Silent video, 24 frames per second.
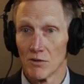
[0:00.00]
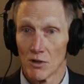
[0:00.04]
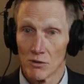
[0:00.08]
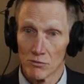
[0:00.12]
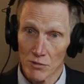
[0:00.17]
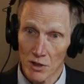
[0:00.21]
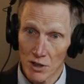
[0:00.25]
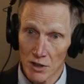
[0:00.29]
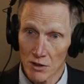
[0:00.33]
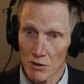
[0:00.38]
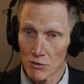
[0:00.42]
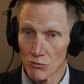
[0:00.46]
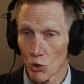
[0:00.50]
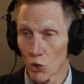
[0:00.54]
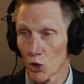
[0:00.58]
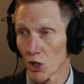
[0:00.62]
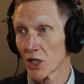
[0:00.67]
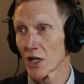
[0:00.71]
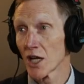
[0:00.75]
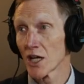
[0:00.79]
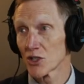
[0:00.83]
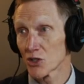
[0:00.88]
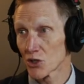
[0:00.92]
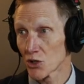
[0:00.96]
uh,
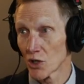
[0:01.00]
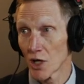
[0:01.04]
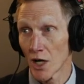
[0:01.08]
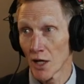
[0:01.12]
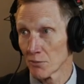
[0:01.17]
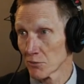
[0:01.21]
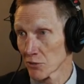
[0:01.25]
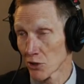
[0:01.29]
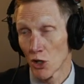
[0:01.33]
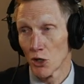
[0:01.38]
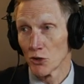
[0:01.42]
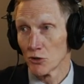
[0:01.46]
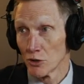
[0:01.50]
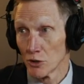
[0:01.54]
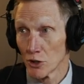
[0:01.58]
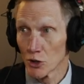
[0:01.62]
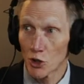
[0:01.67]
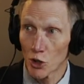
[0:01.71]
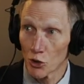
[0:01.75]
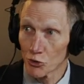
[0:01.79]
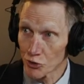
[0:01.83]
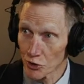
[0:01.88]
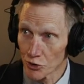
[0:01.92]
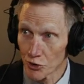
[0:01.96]
organized crime called La
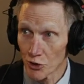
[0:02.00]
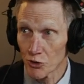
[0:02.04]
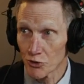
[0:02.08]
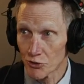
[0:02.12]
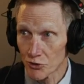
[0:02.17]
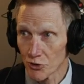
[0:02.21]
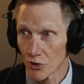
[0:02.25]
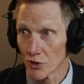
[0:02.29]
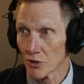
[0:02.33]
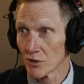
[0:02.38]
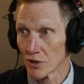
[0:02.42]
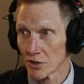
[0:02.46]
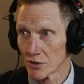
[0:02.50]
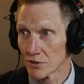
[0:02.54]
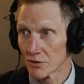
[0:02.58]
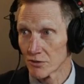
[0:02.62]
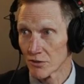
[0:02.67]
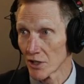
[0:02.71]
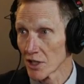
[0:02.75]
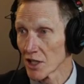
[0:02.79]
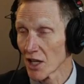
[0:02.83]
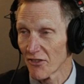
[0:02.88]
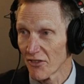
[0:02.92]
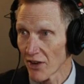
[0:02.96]
Cosa Nostra, this
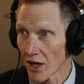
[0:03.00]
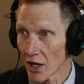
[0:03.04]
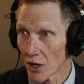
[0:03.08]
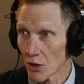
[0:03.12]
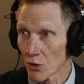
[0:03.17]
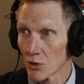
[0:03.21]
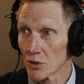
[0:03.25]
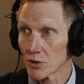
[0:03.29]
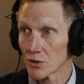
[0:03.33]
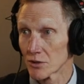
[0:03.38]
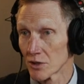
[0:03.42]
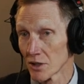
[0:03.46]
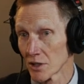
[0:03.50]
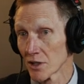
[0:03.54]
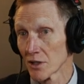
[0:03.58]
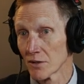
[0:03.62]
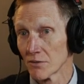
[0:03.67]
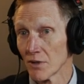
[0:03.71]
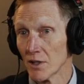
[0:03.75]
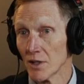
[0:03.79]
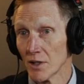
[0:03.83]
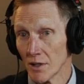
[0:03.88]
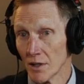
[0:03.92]
thing of ours, uh,